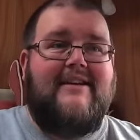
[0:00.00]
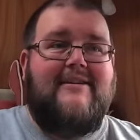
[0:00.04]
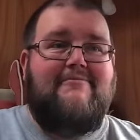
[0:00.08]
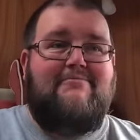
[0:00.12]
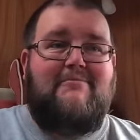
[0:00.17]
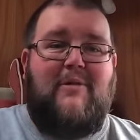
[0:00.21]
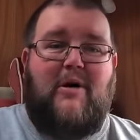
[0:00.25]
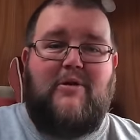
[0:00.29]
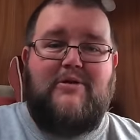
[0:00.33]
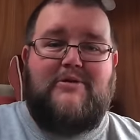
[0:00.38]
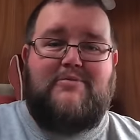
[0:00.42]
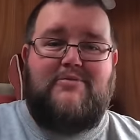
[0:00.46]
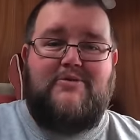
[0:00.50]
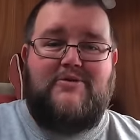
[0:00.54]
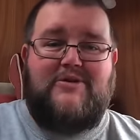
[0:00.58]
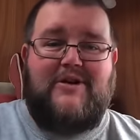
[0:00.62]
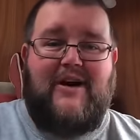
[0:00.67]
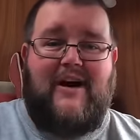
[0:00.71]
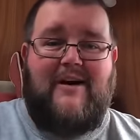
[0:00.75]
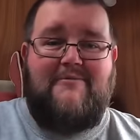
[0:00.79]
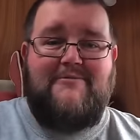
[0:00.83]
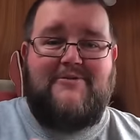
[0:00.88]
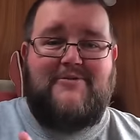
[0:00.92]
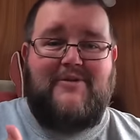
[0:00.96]
multiple
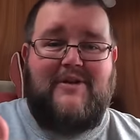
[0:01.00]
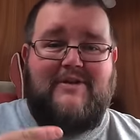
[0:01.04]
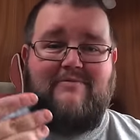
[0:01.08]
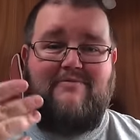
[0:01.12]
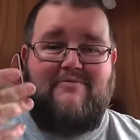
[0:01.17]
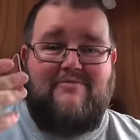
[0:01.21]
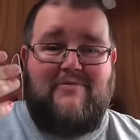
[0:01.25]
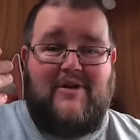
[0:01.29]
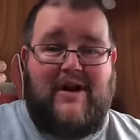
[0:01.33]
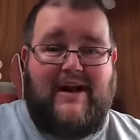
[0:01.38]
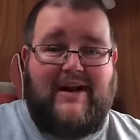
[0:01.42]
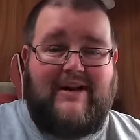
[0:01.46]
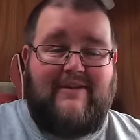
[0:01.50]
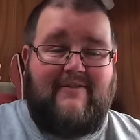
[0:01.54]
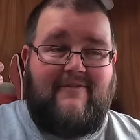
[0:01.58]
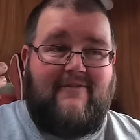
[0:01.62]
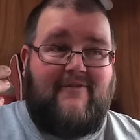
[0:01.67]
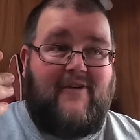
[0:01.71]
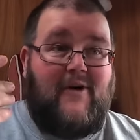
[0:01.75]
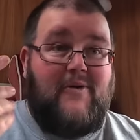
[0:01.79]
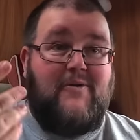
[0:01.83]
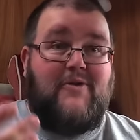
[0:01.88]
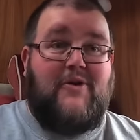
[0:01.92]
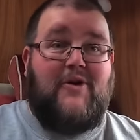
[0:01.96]
times when my
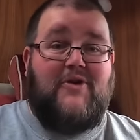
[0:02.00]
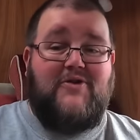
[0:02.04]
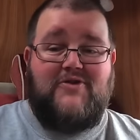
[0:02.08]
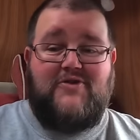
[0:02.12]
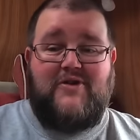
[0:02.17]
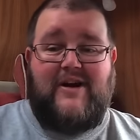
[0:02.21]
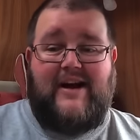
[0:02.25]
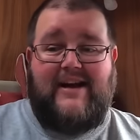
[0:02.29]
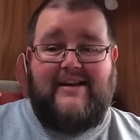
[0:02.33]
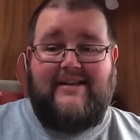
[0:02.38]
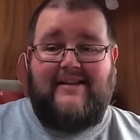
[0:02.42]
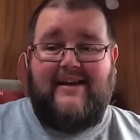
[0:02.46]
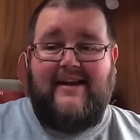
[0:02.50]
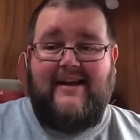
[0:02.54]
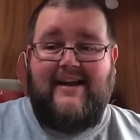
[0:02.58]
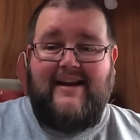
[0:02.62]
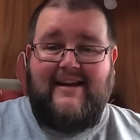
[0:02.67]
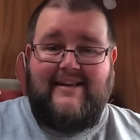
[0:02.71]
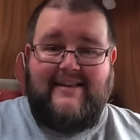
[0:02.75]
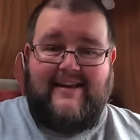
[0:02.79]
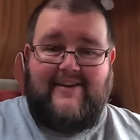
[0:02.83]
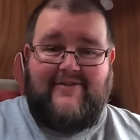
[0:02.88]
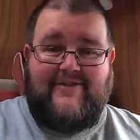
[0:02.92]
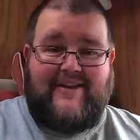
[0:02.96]
phone contract,
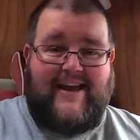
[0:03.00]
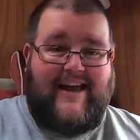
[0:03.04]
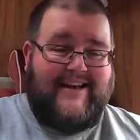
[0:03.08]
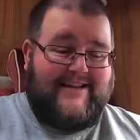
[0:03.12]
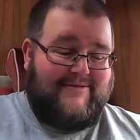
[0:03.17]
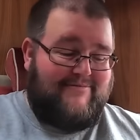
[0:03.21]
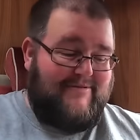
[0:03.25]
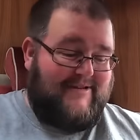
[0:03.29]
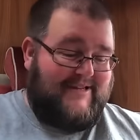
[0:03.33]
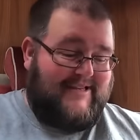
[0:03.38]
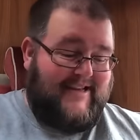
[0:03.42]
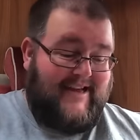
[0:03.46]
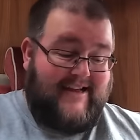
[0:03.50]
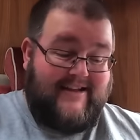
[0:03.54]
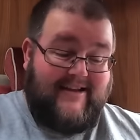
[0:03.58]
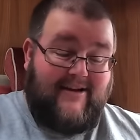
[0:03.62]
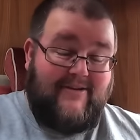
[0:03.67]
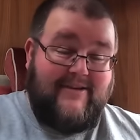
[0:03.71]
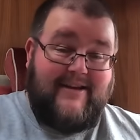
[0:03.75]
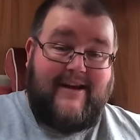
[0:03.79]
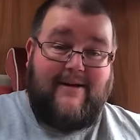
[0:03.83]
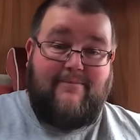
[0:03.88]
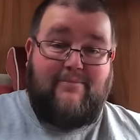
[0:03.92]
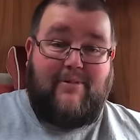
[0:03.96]
they've texted me saying, oh
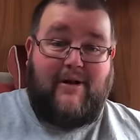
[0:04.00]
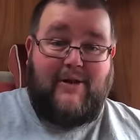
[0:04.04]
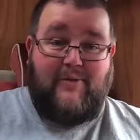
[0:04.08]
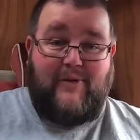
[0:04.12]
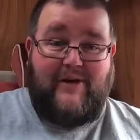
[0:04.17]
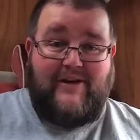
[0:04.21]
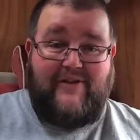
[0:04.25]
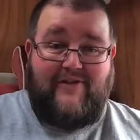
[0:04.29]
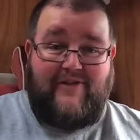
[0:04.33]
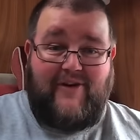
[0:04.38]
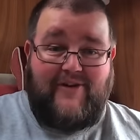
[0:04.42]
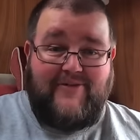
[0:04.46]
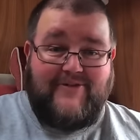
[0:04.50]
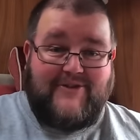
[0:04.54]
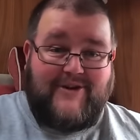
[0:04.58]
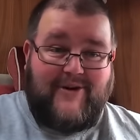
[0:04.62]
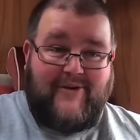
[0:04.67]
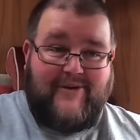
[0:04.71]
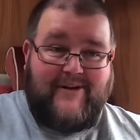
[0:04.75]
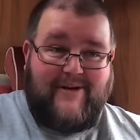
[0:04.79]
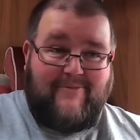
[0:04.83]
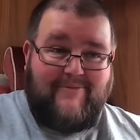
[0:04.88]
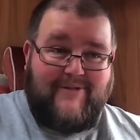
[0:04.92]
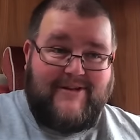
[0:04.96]
yeah, by the way, your phone's
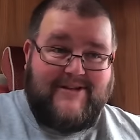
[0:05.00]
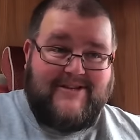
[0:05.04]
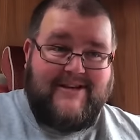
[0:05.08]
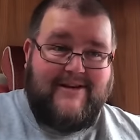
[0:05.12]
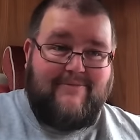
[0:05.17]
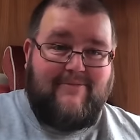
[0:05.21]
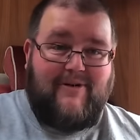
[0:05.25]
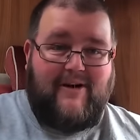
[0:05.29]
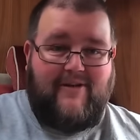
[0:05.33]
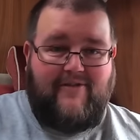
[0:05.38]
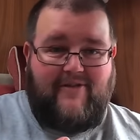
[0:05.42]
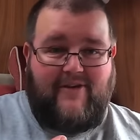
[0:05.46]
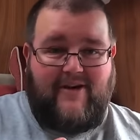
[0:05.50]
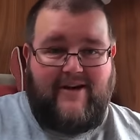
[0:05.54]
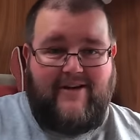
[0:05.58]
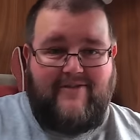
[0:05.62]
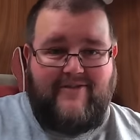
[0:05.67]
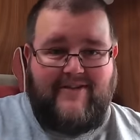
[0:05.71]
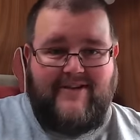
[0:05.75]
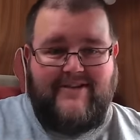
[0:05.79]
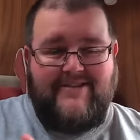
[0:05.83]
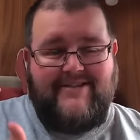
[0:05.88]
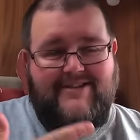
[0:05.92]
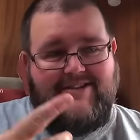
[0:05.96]
going up this year by
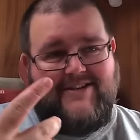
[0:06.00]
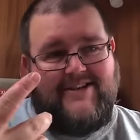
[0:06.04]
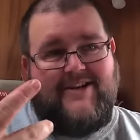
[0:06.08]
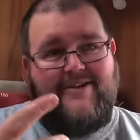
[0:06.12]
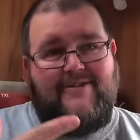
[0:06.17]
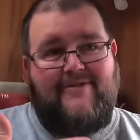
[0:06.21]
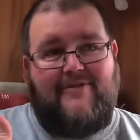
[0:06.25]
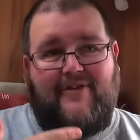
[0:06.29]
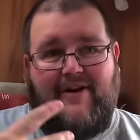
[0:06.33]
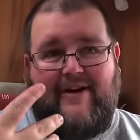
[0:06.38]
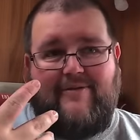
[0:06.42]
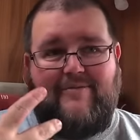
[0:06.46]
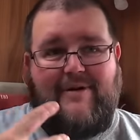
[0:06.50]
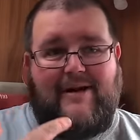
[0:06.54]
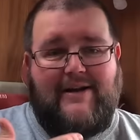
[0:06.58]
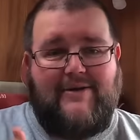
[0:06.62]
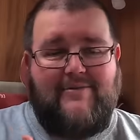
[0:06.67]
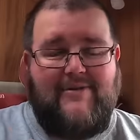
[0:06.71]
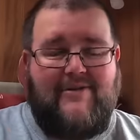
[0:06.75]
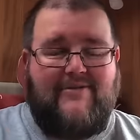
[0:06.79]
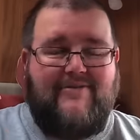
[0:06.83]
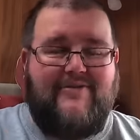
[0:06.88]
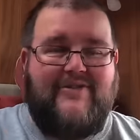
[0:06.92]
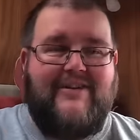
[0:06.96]
fiver, you know, £5 a
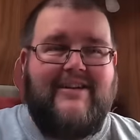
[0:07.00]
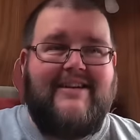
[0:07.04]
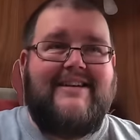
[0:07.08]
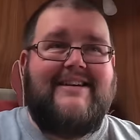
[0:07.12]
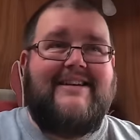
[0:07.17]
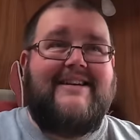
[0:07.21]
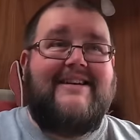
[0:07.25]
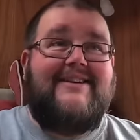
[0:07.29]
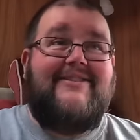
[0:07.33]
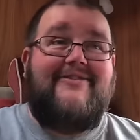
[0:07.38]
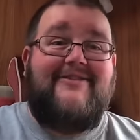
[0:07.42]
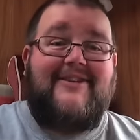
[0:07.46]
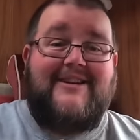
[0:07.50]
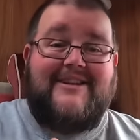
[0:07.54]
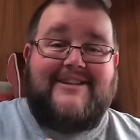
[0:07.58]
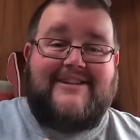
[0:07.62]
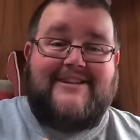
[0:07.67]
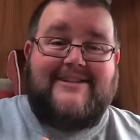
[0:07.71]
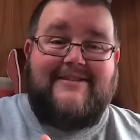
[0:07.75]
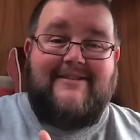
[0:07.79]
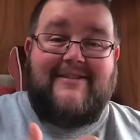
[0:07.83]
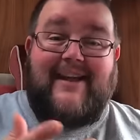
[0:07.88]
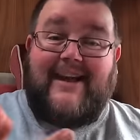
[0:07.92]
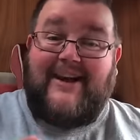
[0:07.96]
month,
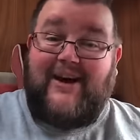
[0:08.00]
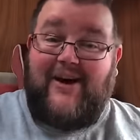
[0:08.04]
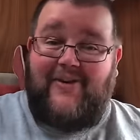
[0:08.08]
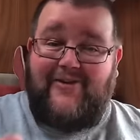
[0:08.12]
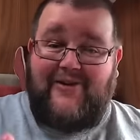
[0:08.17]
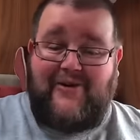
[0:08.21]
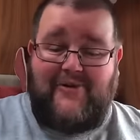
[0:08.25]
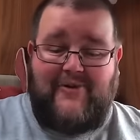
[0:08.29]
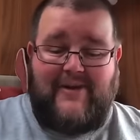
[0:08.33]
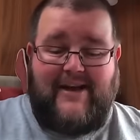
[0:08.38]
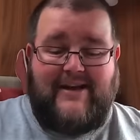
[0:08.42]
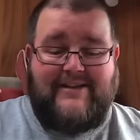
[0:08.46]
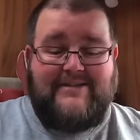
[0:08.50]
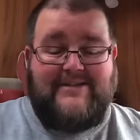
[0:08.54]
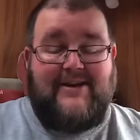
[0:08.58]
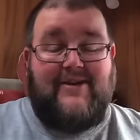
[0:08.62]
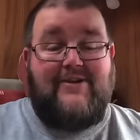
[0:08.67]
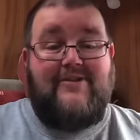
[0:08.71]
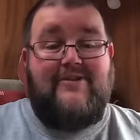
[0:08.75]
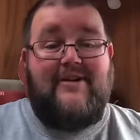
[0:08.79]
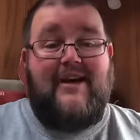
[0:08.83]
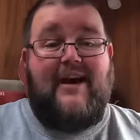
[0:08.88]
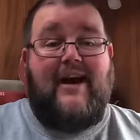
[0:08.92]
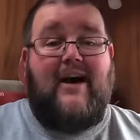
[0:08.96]
which they can't do that.
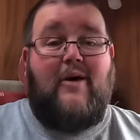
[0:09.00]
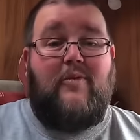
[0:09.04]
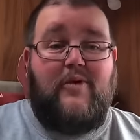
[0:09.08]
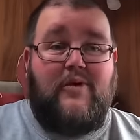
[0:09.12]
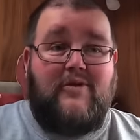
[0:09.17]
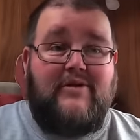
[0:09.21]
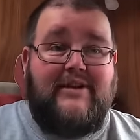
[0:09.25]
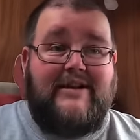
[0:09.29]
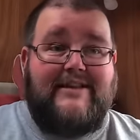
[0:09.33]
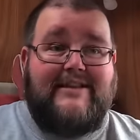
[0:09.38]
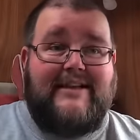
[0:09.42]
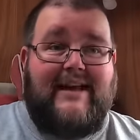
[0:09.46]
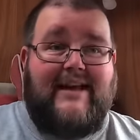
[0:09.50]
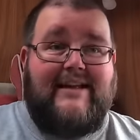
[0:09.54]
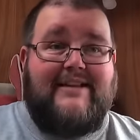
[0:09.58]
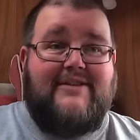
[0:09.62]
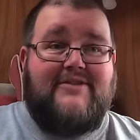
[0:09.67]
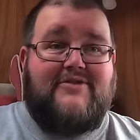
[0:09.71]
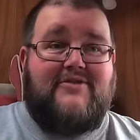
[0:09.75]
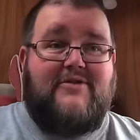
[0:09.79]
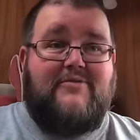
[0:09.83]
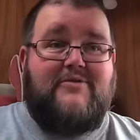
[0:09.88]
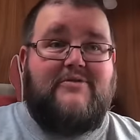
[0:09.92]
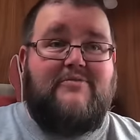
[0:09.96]
So I will link that in the
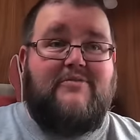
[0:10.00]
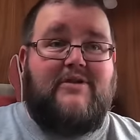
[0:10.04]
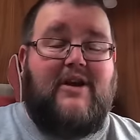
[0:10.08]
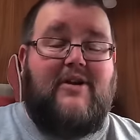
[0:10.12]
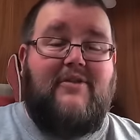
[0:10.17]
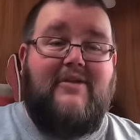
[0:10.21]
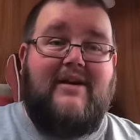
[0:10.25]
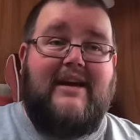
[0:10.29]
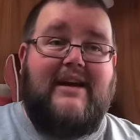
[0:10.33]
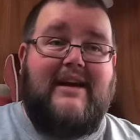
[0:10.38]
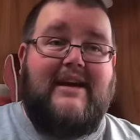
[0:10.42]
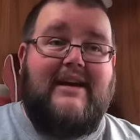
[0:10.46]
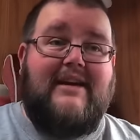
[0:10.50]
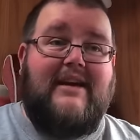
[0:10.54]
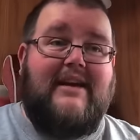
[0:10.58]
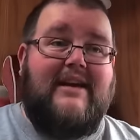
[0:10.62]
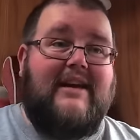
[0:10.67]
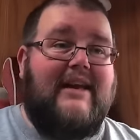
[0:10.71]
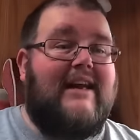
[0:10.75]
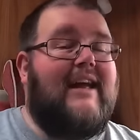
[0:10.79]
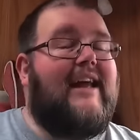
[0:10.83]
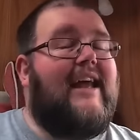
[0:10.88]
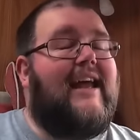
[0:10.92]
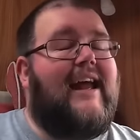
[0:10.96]
description below. It
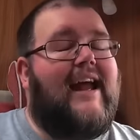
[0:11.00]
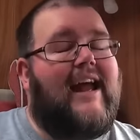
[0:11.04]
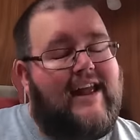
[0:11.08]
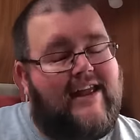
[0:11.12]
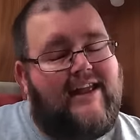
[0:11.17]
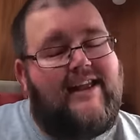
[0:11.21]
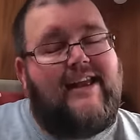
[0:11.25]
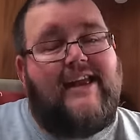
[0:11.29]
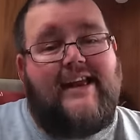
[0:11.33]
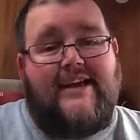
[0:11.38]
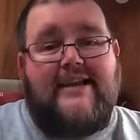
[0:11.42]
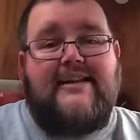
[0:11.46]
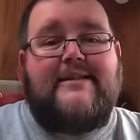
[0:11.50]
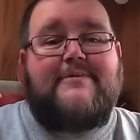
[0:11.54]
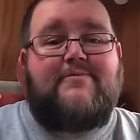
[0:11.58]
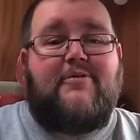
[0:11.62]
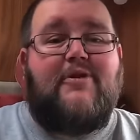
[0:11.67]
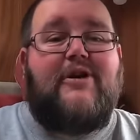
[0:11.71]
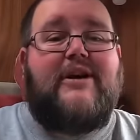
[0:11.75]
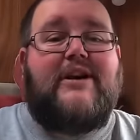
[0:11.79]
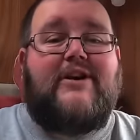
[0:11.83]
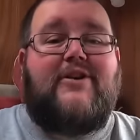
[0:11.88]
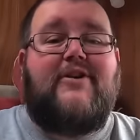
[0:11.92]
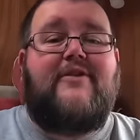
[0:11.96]
is
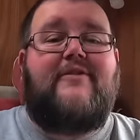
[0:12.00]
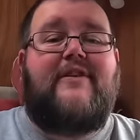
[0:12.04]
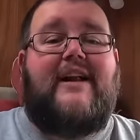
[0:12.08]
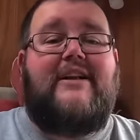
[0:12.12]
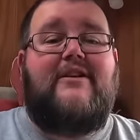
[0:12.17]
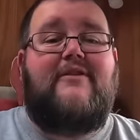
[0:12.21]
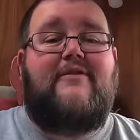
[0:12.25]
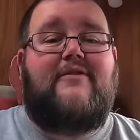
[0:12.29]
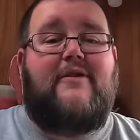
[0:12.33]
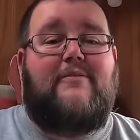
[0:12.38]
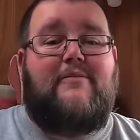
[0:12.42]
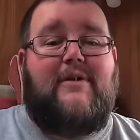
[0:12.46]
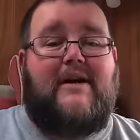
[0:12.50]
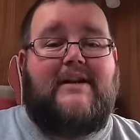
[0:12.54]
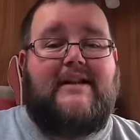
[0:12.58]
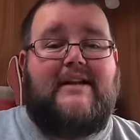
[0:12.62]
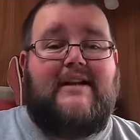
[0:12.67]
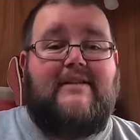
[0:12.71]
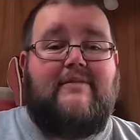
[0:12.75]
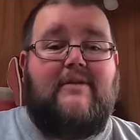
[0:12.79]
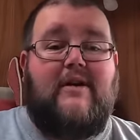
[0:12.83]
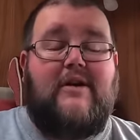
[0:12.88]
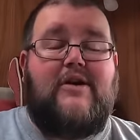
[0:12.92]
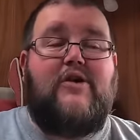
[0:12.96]
pretty good value for
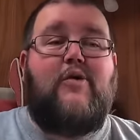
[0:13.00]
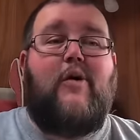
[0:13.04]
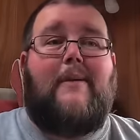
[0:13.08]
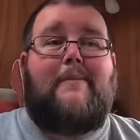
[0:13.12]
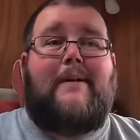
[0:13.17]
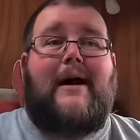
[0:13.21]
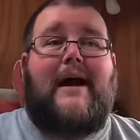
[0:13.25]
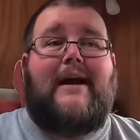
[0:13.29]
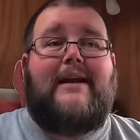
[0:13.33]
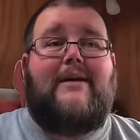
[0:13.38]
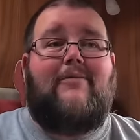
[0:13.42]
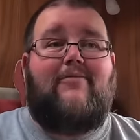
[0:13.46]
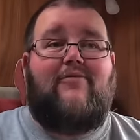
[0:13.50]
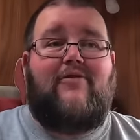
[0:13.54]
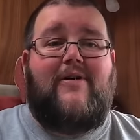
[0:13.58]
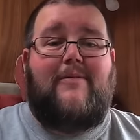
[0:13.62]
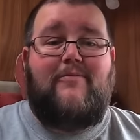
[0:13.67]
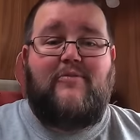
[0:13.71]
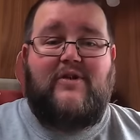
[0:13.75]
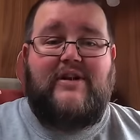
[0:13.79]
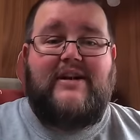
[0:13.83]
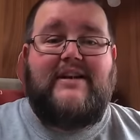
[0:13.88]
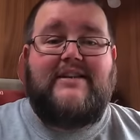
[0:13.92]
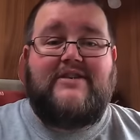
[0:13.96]
money. You are paying up
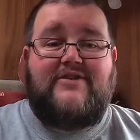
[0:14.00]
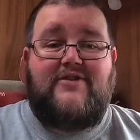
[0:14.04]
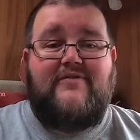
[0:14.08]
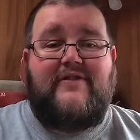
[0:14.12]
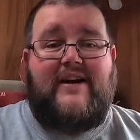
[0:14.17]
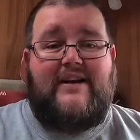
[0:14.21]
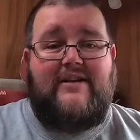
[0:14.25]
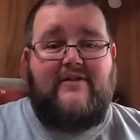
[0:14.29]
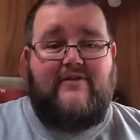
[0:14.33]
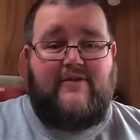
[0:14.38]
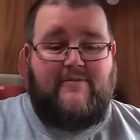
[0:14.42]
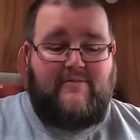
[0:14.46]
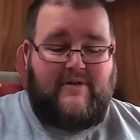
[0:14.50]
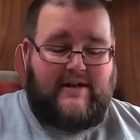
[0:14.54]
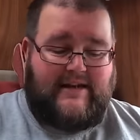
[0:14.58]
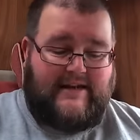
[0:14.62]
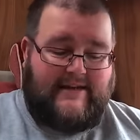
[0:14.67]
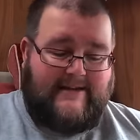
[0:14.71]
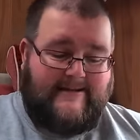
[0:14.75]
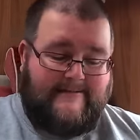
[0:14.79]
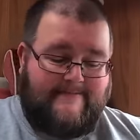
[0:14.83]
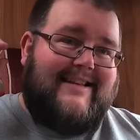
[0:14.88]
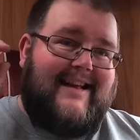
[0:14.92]
front, but it is good value for money.